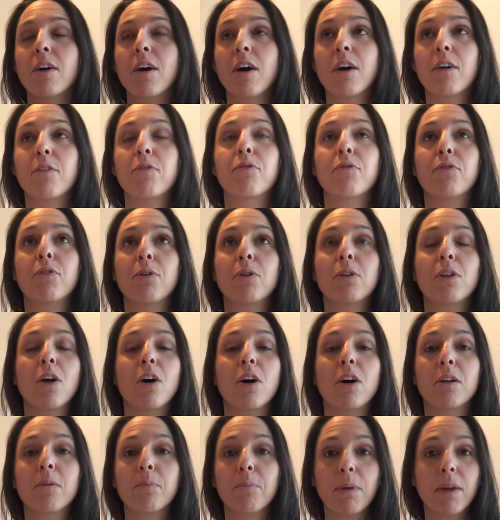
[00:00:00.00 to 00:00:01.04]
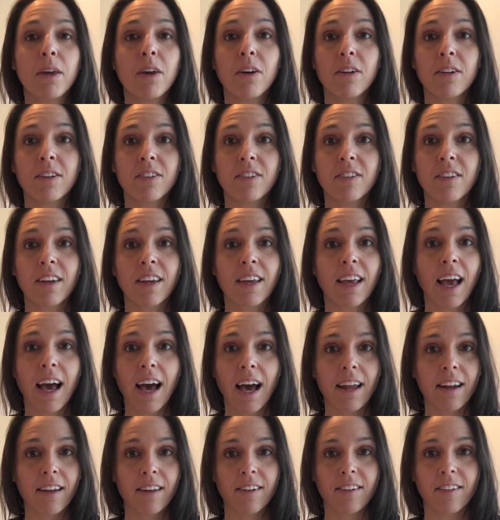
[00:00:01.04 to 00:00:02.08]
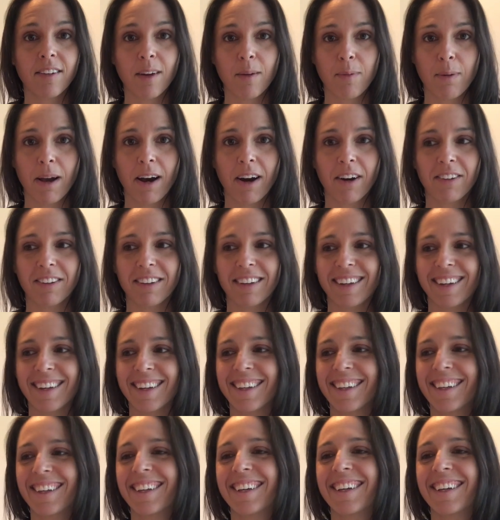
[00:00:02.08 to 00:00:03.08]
a full-on pianistic addict, apparently.